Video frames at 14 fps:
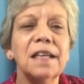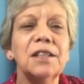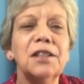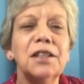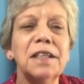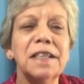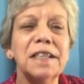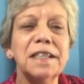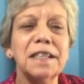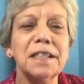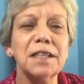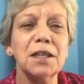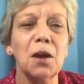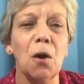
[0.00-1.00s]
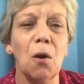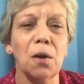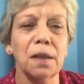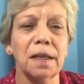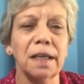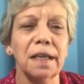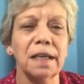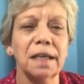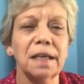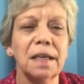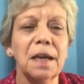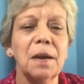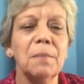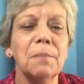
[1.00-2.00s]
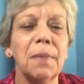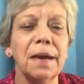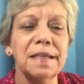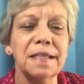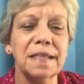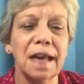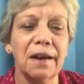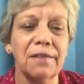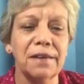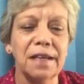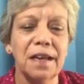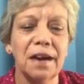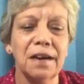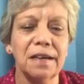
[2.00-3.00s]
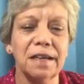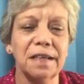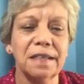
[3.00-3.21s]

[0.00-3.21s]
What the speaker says: Jesus Calling by Sarah Young.